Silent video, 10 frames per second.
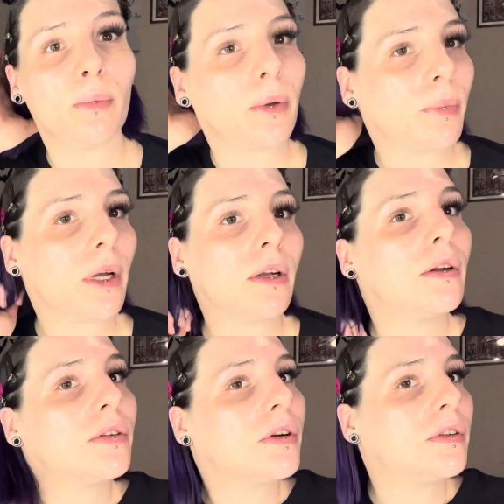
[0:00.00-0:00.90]
but I'm probably
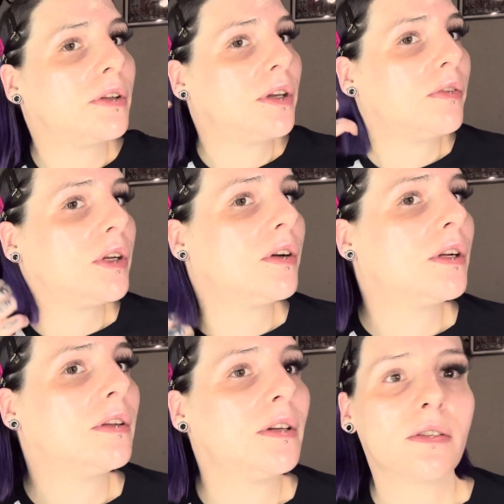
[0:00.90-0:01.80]
gonna turn the TV on
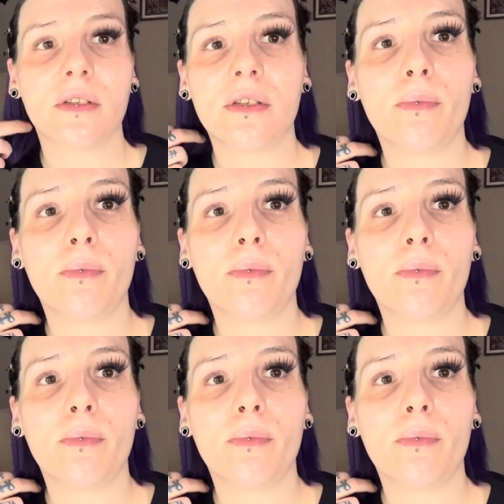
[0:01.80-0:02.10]
and listen to